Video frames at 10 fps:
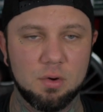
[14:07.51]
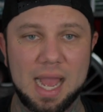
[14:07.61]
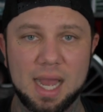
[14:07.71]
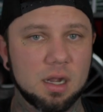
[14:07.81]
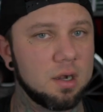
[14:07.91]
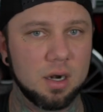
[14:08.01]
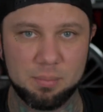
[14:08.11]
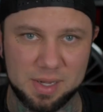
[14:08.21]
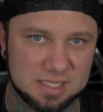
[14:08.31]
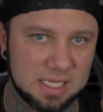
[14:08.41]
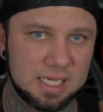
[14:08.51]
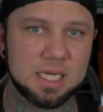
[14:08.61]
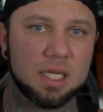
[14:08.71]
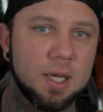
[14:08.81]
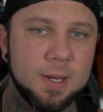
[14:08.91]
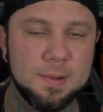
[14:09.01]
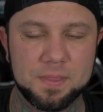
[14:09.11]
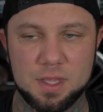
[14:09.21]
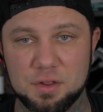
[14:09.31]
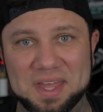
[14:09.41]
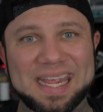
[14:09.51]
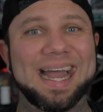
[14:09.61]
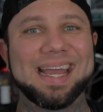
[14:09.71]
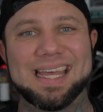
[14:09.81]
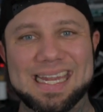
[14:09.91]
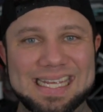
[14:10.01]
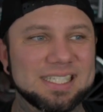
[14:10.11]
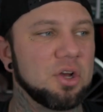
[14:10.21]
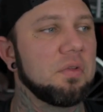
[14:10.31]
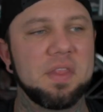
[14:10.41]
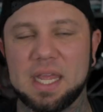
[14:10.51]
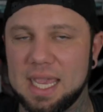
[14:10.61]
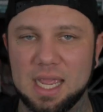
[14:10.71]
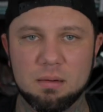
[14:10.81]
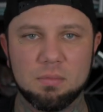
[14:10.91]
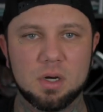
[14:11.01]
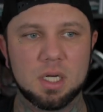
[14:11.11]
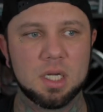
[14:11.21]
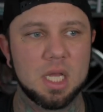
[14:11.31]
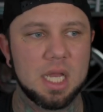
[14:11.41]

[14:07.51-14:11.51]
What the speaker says: at current pace again, the guy that is on the camera,